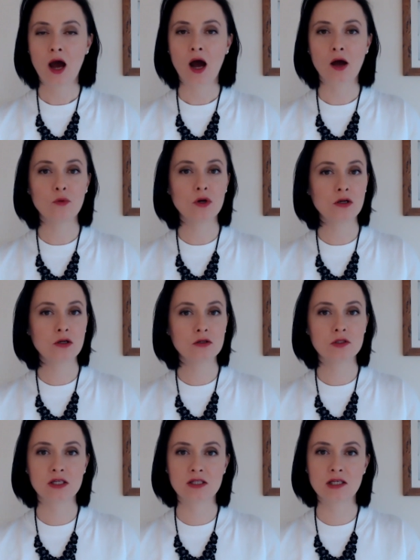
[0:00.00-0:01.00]
I will
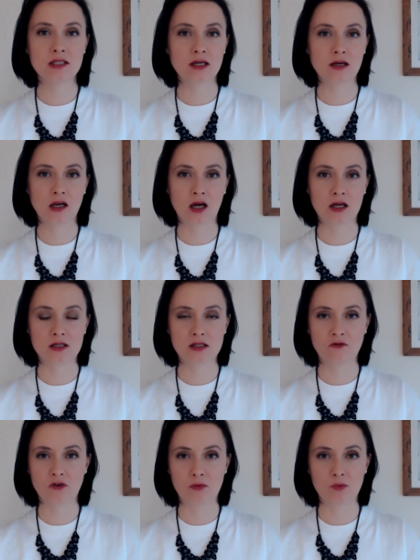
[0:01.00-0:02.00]
lose existing clients
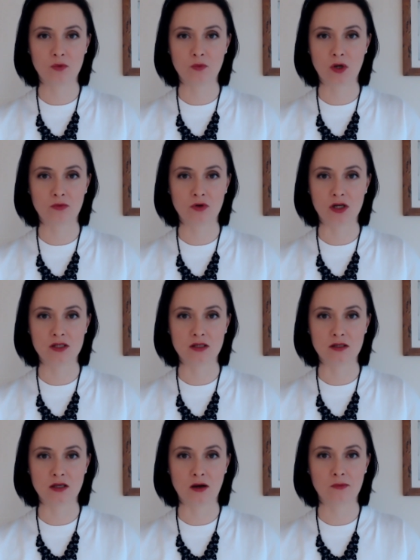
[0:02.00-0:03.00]
if I put my
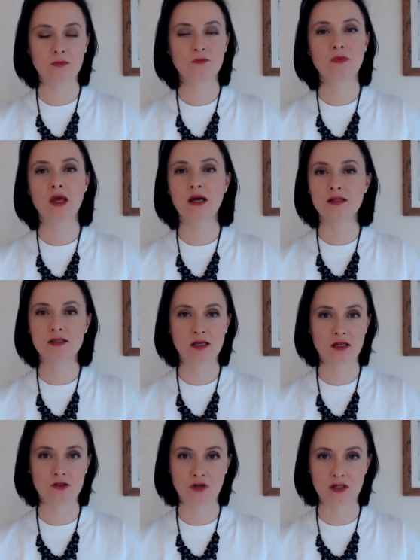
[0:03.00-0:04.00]
prices up,
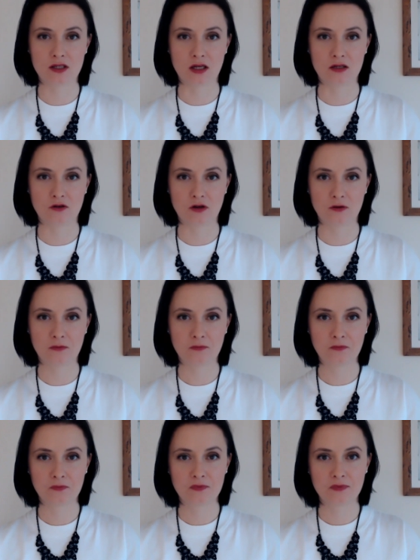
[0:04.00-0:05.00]
etc., etc.
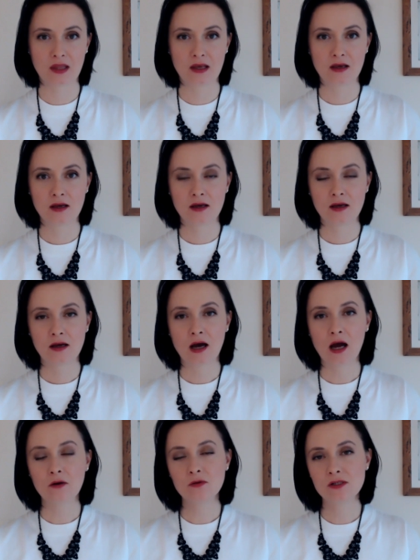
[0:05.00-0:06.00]

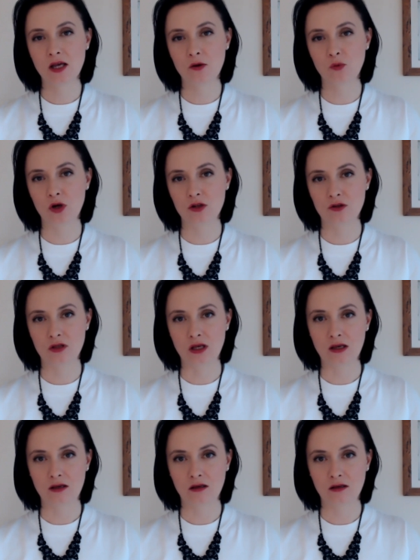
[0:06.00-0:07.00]
I will say one
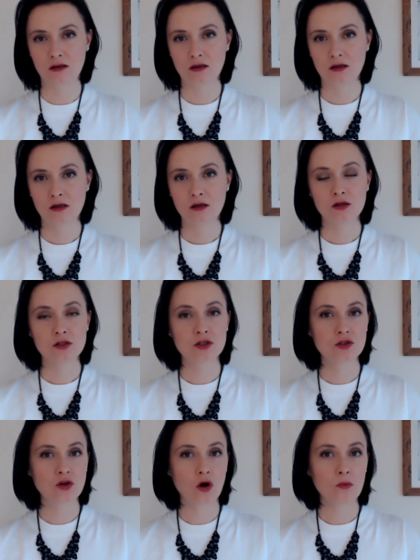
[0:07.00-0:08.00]
thing.
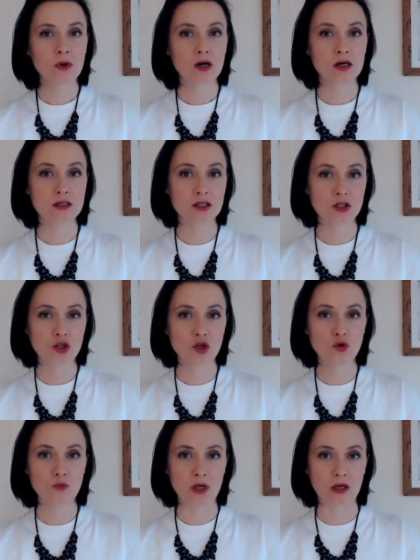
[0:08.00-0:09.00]
Stop
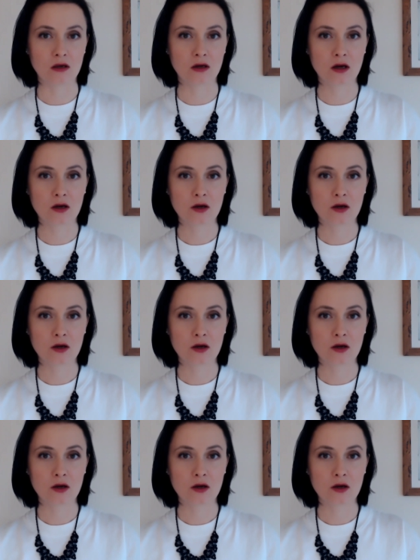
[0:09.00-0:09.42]
assuming